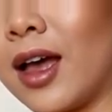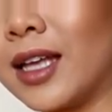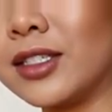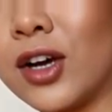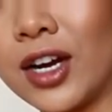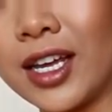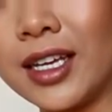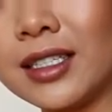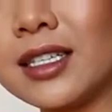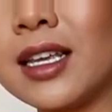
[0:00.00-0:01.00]
at
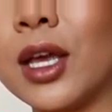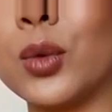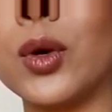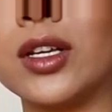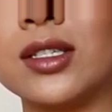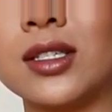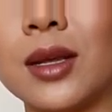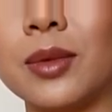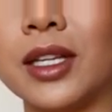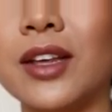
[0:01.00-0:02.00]
Target. It was,
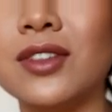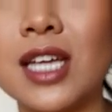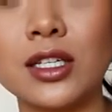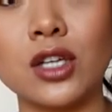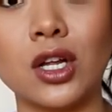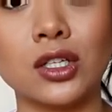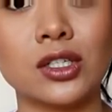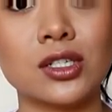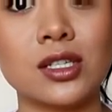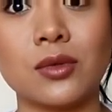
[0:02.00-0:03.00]
I believe,
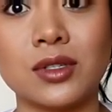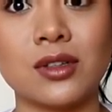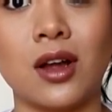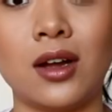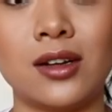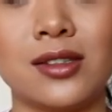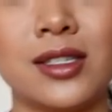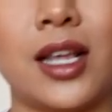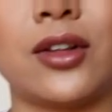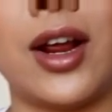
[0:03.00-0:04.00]
$10. It was not on
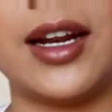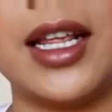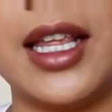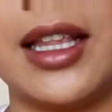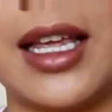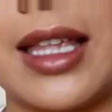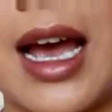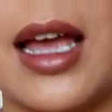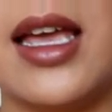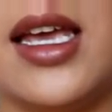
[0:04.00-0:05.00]
sale or anything like
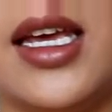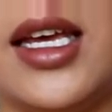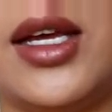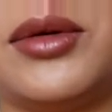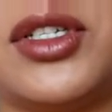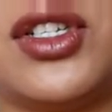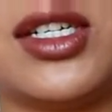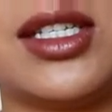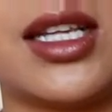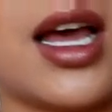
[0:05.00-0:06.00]
that. It was
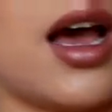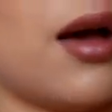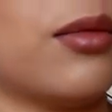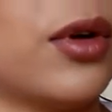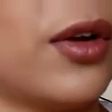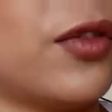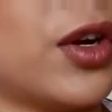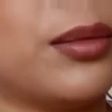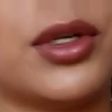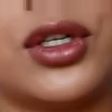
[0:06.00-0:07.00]
just um, one of
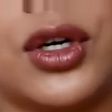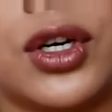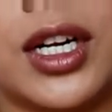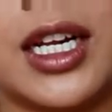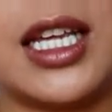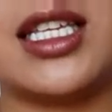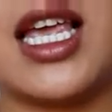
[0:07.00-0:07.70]
their maternity